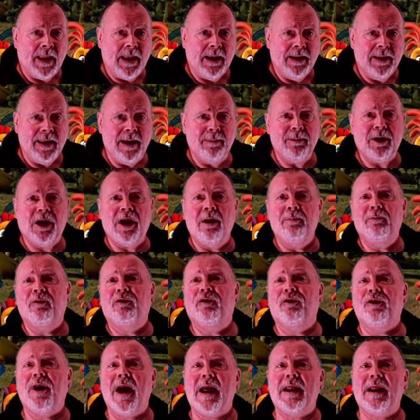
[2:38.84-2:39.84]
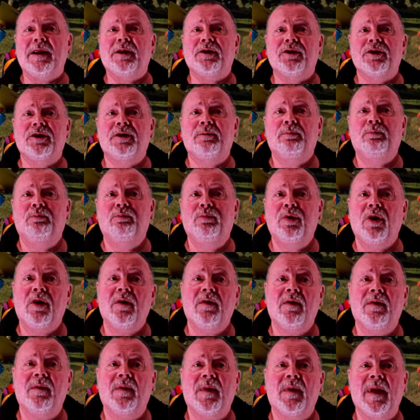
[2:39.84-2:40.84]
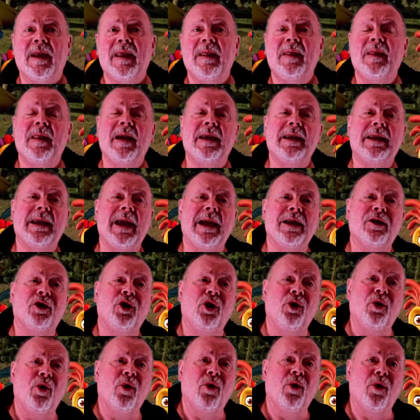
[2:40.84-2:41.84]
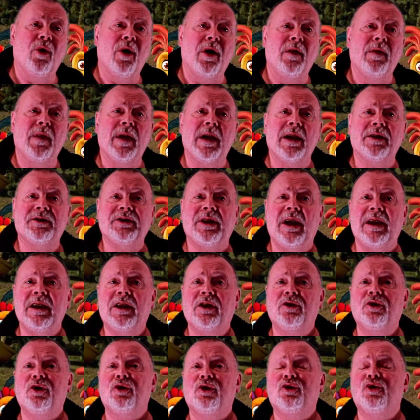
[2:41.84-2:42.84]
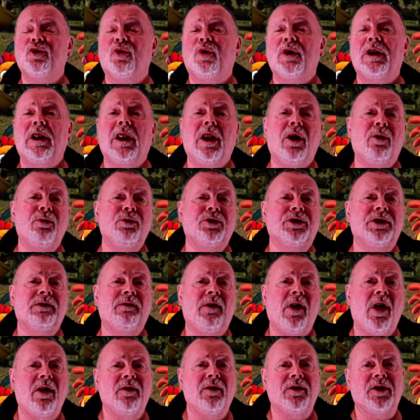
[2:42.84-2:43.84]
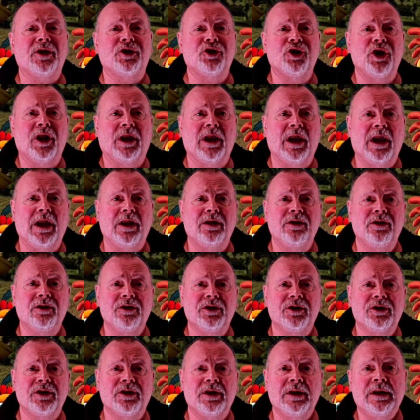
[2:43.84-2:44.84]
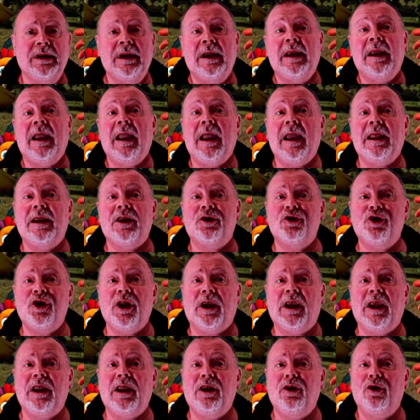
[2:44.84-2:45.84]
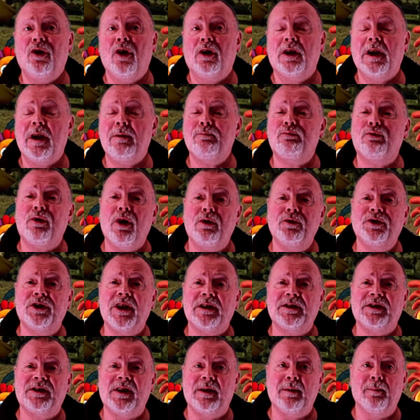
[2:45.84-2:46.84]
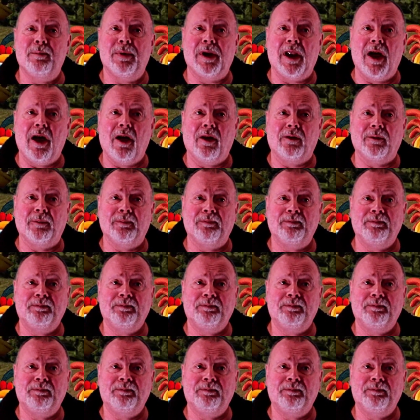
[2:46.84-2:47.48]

They become friends, but then they get caught and they are taken to join loads of other chickens in a chicken nugget processing plant.